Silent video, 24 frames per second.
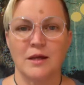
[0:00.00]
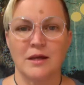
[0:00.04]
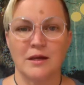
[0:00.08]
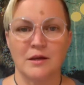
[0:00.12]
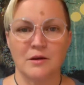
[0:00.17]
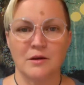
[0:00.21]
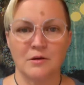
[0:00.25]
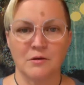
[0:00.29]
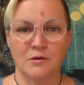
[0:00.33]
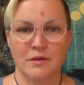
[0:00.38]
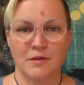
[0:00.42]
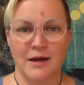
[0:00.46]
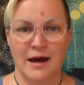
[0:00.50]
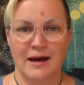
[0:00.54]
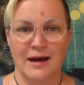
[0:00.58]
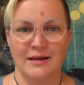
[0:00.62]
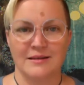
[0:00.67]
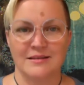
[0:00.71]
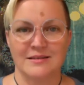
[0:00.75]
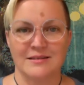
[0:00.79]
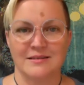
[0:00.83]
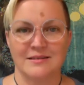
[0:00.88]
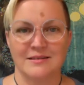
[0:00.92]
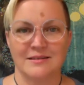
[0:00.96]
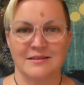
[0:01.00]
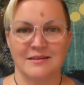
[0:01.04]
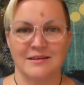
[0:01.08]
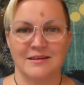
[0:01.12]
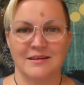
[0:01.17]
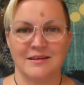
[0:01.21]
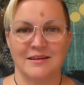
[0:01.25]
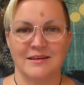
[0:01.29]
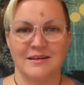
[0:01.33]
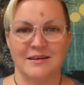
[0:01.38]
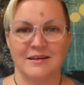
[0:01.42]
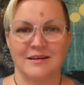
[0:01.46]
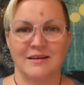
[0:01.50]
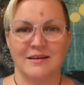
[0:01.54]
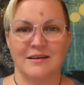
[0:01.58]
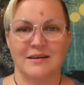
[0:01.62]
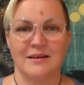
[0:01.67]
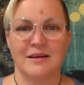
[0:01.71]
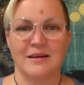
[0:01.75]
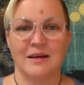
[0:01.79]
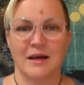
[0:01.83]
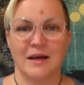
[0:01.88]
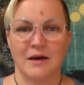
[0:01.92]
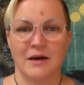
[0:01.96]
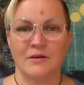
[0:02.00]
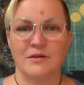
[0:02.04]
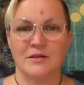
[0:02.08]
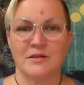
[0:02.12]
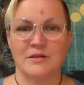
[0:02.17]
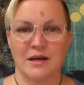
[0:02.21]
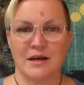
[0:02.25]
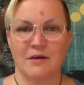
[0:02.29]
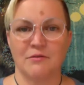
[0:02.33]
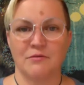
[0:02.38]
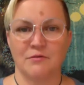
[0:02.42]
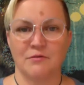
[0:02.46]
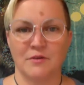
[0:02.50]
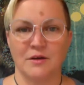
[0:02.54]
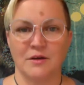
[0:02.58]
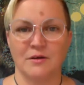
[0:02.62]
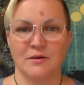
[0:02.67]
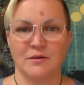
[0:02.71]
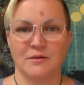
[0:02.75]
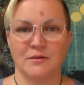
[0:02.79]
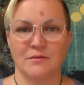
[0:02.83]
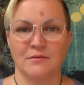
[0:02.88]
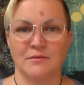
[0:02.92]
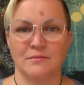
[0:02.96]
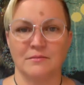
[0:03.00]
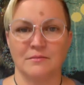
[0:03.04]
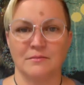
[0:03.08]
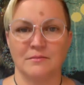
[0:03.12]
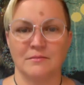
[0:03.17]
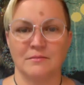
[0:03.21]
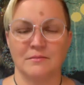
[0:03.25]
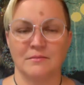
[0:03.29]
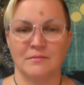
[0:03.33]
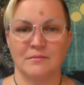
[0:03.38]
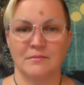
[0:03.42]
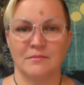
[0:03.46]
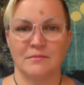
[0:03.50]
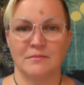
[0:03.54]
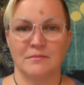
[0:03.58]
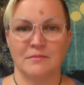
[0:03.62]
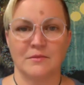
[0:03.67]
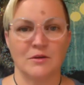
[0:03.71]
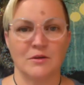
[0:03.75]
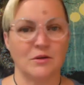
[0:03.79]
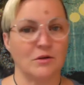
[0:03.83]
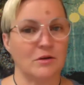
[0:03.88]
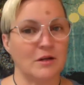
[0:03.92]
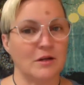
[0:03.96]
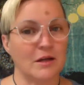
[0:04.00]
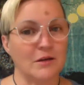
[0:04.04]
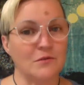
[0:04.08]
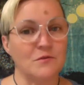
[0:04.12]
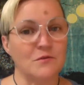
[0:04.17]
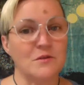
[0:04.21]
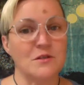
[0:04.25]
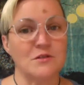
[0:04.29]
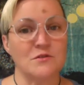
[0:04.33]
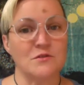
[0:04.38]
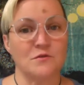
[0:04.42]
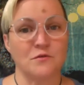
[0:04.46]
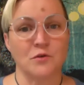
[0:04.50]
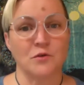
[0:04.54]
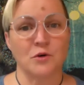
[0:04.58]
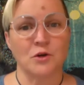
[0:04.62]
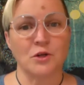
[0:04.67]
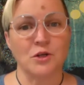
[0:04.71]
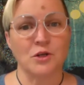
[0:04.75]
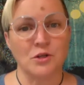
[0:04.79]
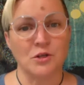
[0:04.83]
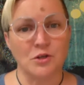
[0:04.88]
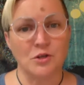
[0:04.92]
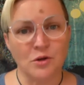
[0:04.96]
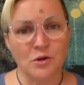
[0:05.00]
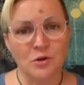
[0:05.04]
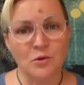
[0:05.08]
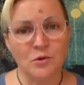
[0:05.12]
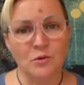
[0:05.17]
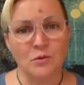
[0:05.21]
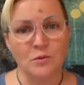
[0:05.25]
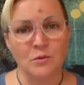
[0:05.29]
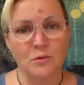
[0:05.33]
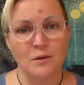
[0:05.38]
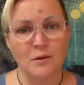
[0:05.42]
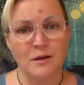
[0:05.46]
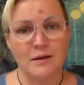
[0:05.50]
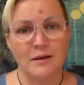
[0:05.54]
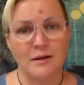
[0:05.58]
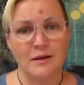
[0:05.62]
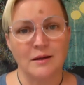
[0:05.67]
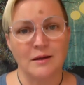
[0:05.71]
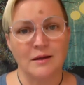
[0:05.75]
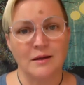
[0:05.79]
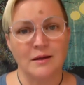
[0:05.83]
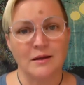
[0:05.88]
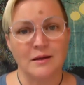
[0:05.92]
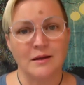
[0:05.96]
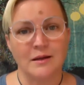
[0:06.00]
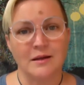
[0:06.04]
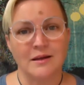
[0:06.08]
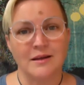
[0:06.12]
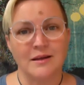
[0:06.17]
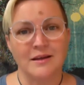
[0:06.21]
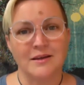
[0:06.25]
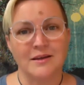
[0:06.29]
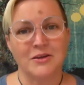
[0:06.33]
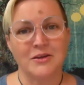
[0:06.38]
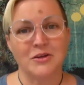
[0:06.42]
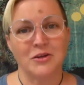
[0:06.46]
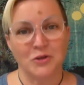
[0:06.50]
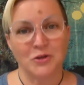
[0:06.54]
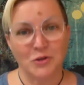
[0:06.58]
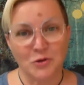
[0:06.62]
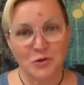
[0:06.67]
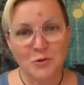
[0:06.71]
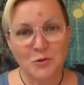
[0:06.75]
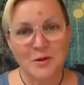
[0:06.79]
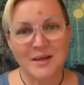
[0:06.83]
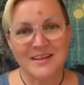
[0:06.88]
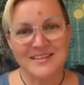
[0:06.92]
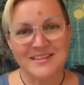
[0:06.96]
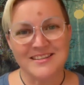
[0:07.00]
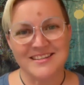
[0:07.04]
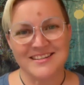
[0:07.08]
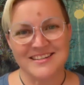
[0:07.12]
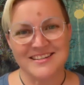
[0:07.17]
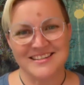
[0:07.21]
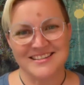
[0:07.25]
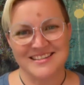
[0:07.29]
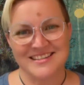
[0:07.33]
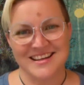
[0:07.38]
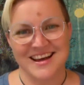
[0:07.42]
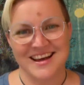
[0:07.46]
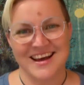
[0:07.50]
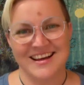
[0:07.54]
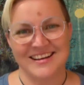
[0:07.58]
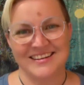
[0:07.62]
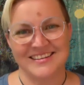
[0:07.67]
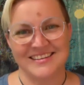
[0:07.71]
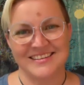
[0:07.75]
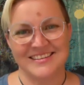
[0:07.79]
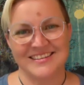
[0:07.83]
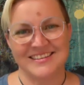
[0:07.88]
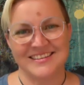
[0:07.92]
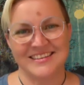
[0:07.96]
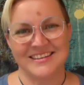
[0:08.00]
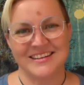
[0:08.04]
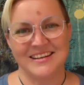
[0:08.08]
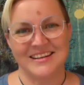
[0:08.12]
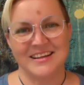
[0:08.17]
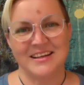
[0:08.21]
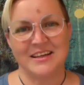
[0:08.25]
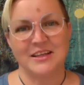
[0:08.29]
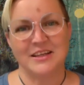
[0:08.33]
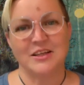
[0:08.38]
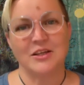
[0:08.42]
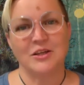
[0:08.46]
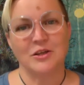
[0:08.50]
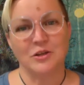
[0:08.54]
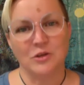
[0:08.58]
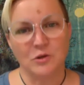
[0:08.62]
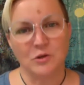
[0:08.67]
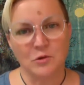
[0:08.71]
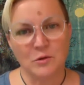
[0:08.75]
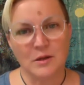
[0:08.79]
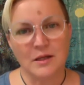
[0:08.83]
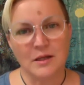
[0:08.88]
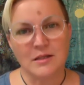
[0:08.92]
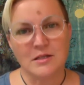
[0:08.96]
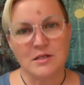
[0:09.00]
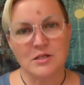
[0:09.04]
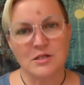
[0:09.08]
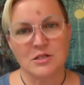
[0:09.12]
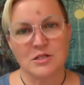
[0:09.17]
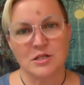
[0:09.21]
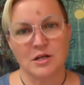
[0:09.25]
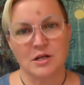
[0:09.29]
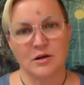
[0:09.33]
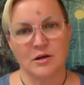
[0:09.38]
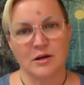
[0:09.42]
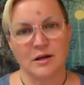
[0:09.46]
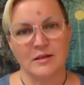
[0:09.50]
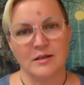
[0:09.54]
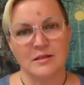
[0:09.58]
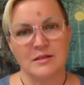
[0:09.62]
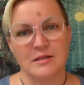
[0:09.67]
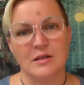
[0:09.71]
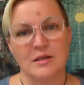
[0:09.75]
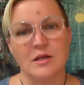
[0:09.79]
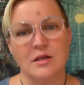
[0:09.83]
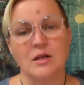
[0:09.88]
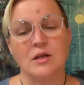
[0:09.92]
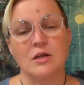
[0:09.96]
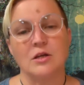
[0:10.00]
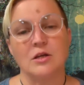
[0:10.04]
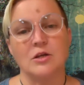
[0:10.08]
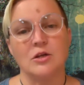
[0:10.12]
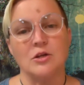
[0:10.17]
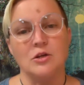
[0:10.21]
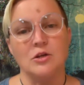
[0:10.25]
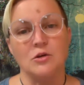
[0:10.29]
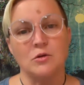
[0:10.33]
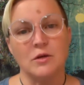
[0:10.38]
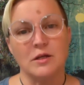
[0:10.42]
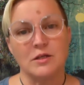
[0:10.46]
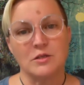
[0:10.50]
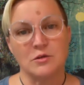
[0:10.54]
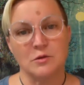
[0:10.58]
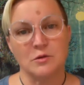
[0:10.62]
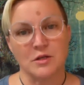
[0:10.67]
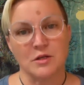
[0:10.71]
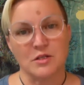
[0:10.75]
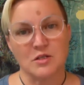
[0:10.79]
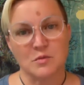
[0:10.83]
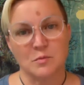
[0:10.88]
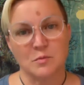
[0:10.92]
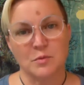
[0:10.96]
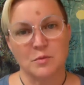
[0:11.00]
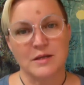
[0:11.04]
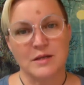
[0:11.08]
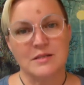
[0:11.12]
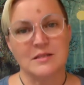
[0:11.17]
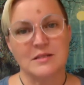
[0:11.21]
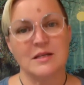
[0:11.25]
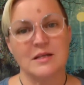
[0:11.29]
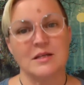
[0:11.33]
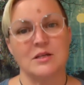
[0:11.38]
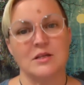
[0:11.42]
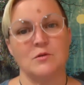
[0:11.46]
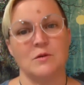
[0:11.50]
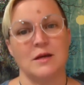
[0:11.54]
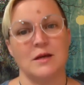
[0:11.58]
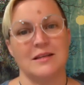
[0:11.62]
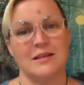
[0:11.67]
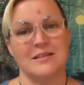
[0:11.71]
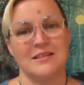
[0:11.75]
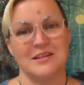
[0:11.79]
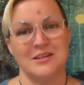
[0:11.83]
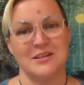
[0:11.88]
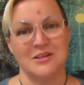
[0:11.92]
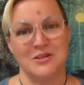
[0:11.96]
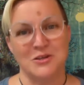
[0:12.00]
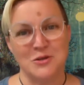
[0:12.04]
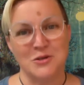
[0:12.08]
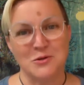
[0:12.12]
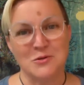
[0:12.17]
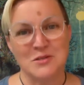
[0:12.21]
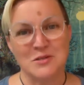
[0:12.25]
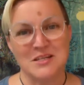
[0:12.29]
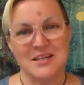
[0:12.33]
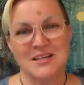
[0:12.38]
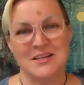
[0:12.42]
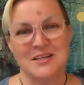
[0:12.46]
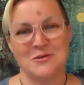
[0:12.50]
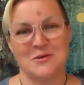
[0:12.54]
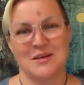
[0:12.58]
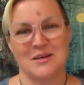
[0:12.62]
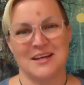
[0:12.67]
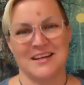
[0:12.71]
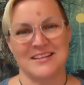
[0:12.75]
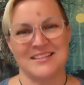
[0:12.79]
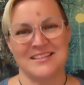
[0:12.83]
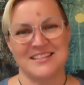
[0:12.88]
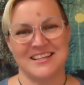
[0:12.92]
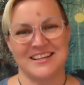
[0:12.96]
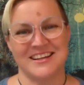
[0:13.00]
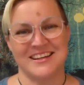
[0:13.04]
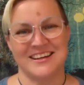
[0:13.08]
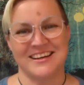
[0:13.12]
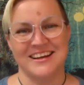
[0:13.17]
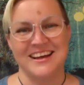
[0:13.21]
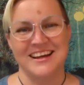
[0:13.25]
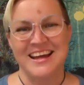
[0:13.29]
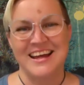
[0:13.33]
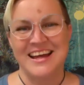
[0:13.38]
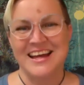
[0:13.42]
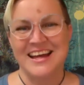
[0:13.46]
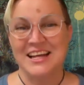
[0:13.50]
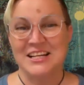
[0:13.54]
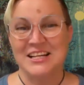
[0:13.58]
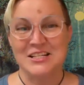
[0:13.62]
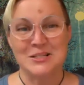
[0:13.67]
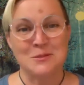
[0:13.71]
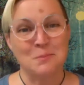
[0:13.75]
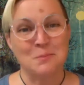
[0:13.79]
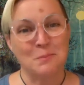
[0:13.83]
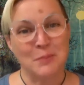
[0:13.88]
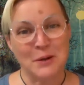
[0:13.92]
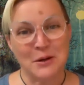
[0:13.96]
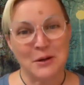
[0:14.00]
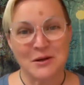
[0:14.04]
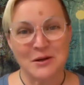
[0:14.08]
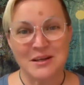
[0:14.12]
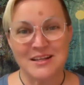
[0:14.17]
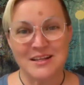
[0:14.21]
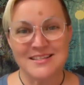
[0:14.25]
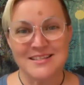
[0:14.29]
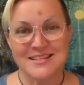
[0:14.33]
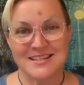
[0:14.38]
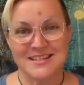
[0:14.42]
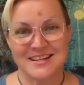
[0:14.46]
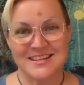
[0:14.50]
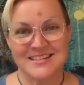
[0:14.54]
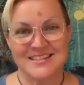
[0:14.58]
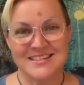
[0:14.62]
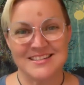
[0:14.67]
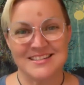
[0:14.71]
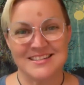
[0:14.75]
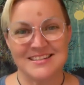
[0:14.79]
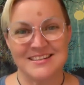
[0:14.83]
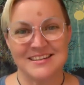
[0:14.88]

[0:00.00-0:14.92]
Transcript: hear that, how does that feel? Your gift is for you. You get to decide. You get to share it. You get to express it. You get to use it. You get to experience it.